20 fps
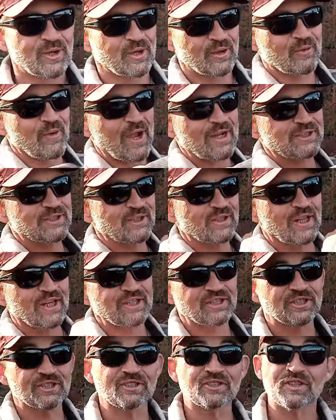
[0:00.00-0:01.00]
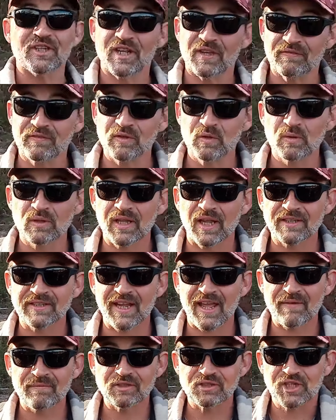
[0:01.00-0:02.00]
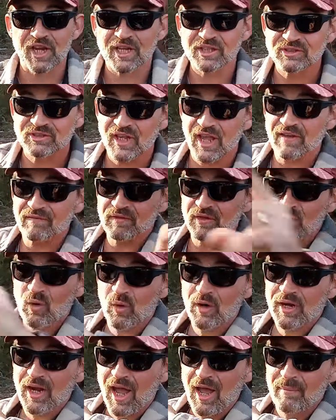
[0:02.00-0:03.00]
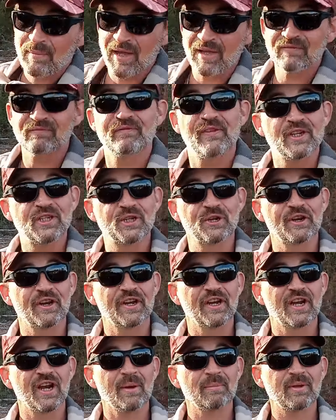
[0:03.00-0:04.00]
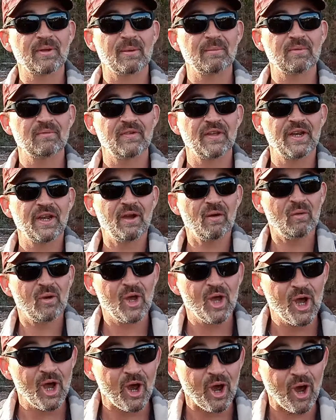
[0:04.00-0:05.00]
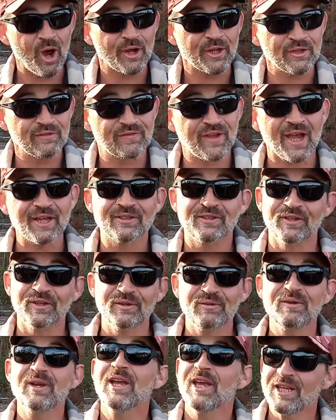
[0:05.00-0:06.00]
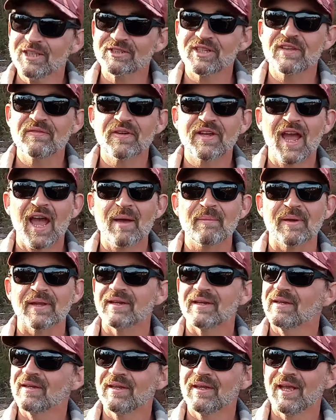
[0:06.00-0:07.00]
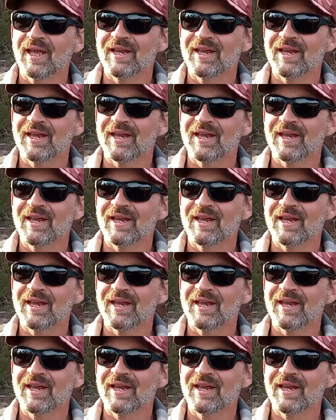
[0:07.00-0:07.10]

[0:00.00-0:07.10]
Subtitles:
Congratulations! If you would like to have a chance to have your comment featured in an upcoming video, all you've got to do is leave a comment.